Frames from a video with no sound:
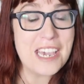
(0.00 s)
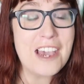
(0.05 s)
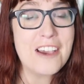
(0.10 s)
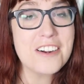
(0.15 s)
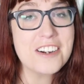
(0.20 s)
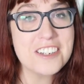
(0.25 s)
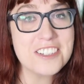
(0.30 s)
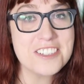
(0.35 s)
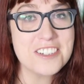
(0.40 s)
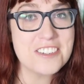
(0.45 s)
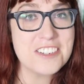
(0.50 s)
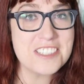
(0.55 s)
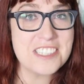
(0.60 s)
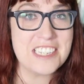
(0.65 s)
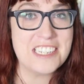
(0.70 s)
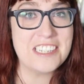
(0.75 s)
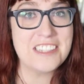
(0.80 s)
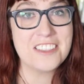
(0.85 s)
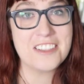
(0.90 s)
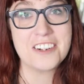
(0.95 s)
characters
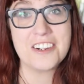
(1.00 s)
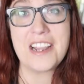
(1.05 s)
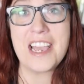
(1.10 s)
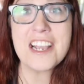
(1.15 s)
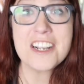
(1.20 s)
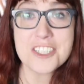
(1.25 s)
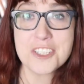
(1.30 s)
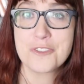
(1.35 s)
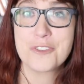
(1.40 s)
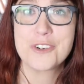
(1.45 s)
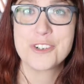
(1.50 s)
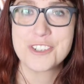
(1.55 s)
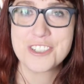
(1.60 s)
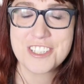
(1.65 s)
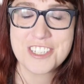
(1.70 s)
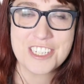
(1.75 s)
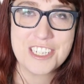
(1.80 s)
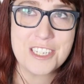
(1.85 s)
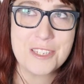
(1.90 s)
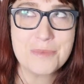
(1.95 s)
in their X
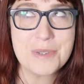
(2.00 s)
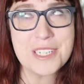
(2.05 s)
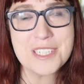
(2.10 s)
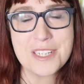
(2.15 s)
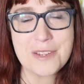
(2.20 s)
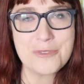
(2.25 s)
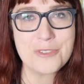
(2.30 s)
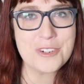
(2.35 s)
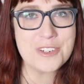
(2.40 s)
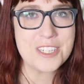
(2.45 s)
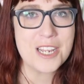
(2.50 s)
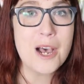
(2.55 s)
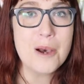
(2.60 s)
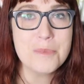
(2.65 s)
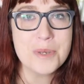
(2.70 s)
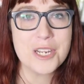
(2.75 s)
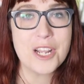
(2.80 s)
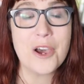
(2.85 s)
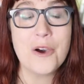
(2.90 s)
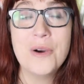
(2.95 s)
Force team, except for
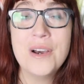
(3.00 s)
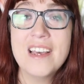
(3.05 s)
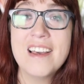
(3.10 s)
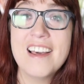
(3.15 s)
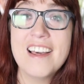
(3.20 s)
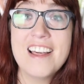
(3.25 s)
Domino.